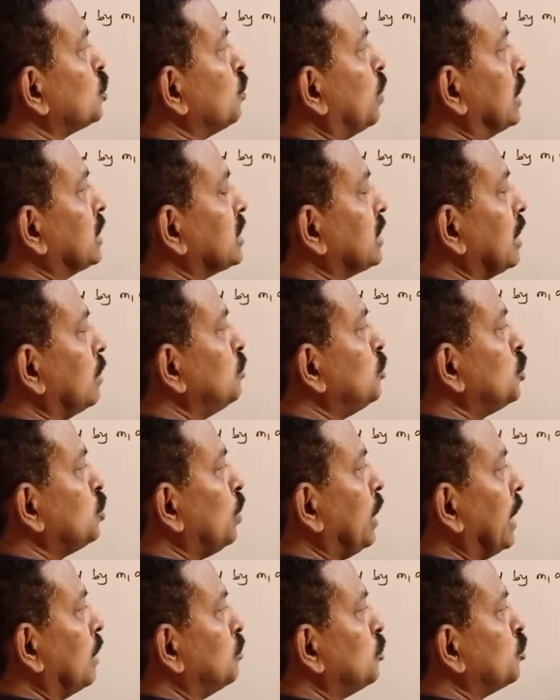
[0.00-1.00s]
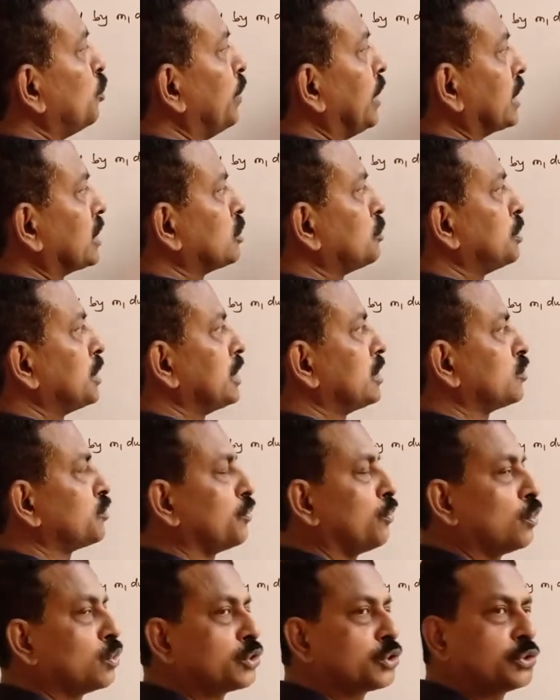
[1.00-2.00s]
towards m2, m2 will experience
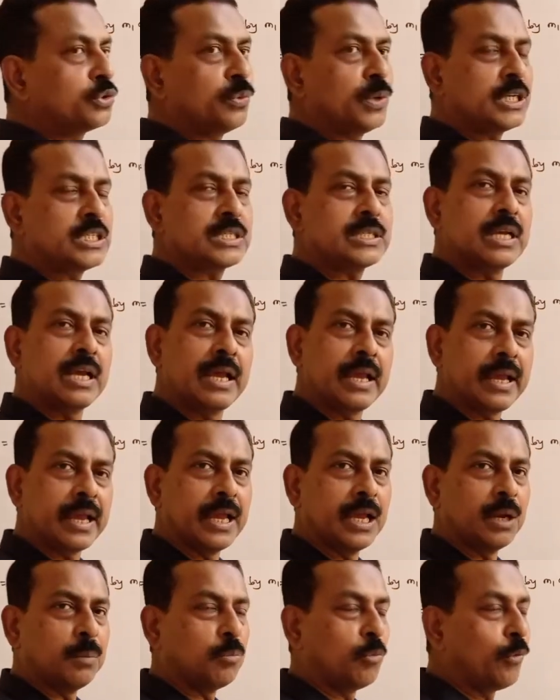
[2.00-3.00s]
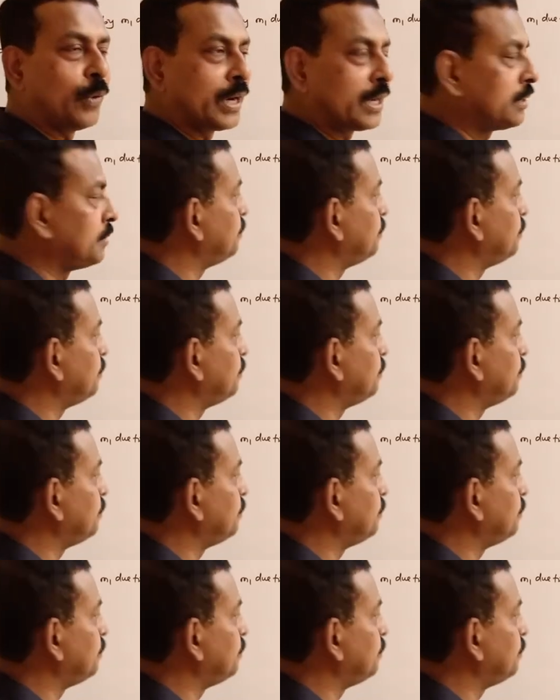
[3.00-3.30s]
force towards m1.